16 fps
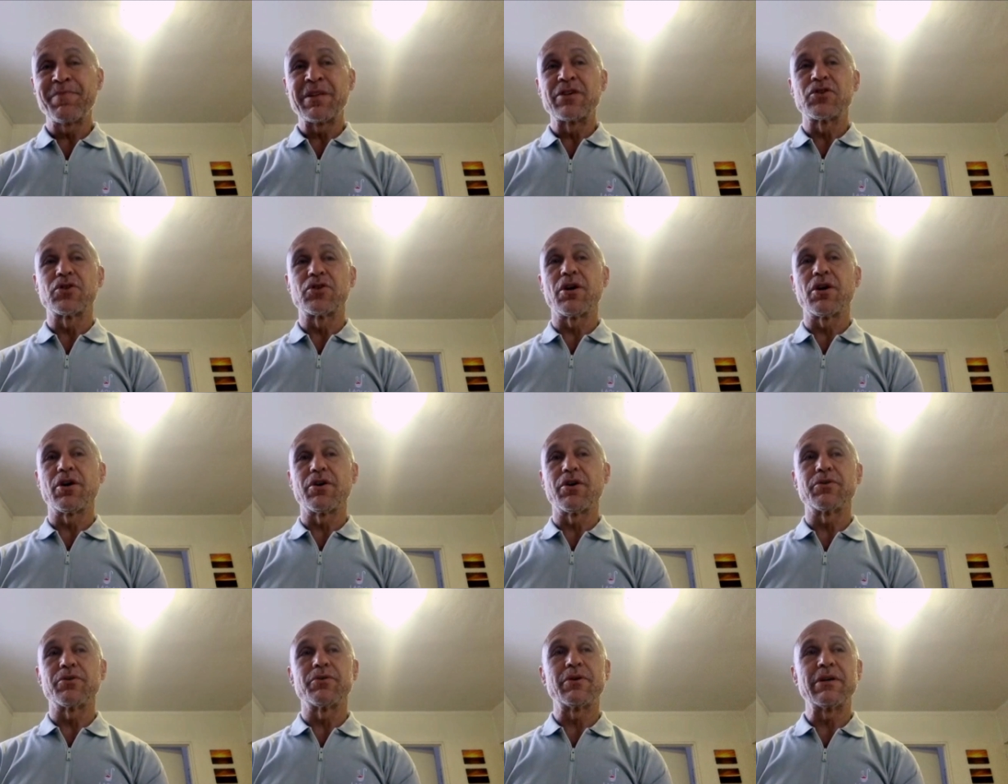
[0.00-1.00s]

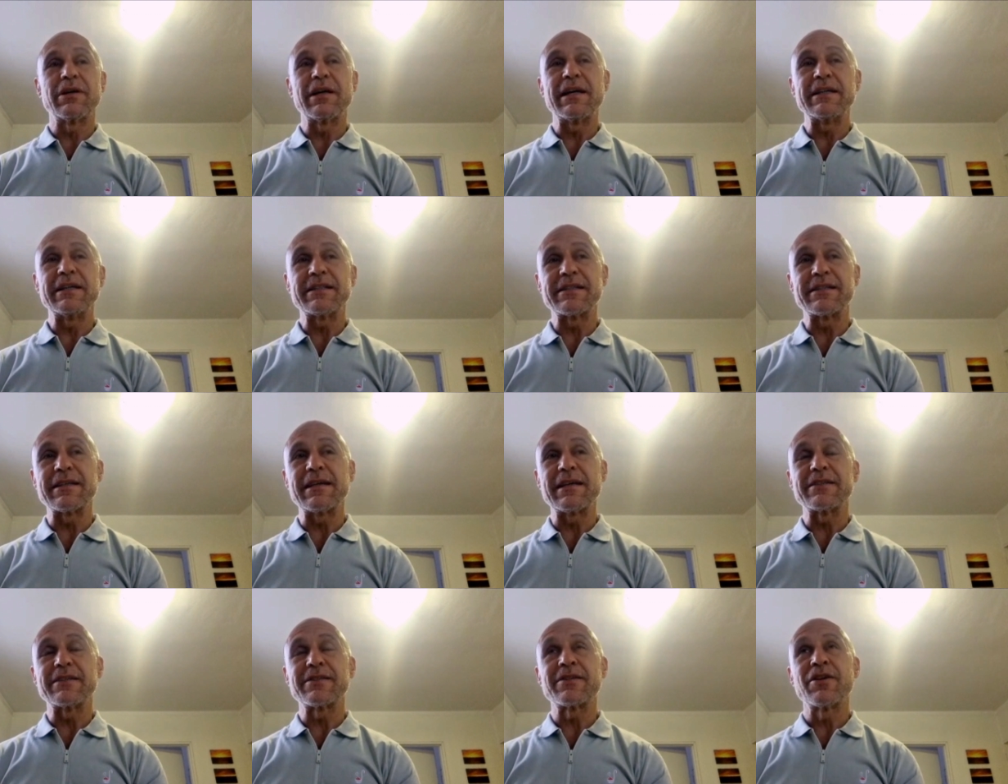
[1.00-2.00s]
So it's,
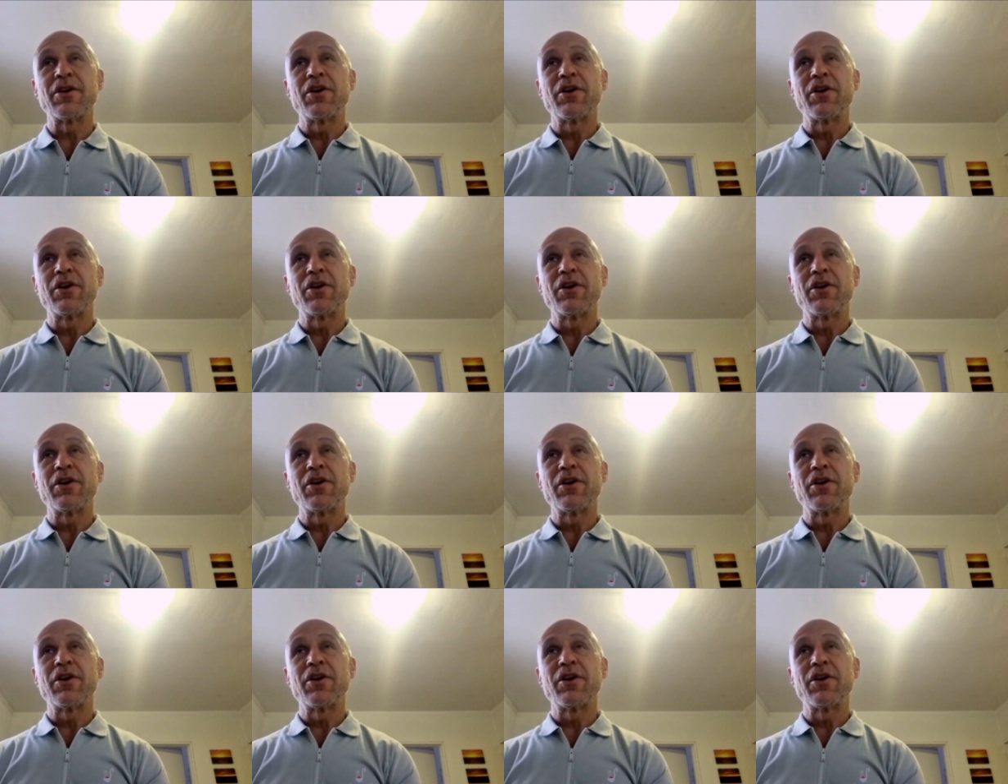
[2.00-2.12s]
it's,